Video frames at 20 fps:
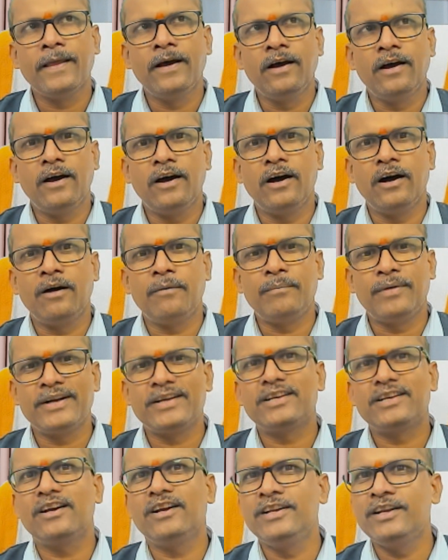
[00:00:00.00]

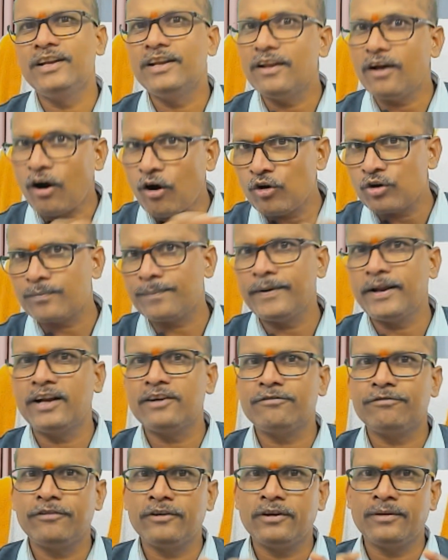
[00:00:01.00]
But in our
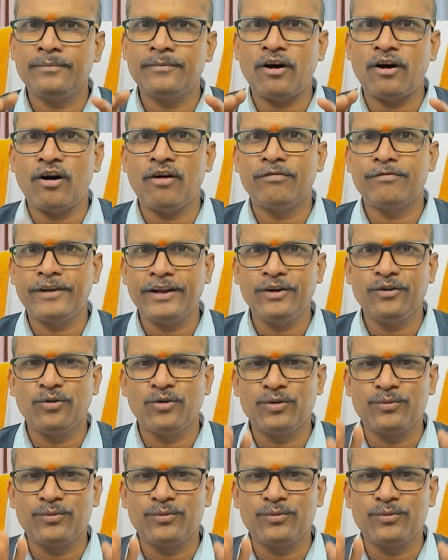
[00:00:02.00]
platform, offering